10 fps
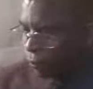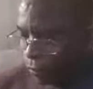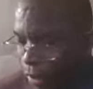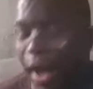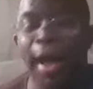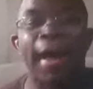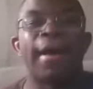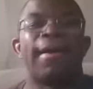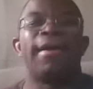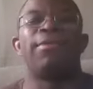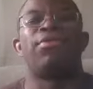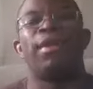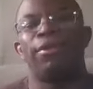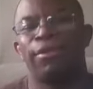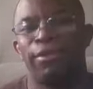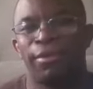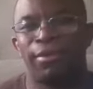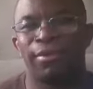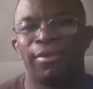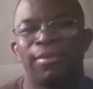Ah, and this
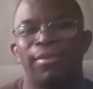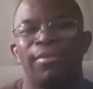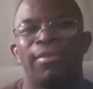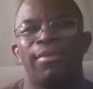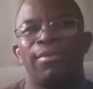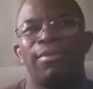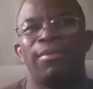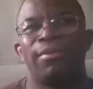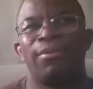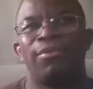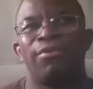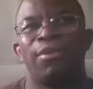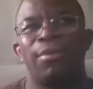from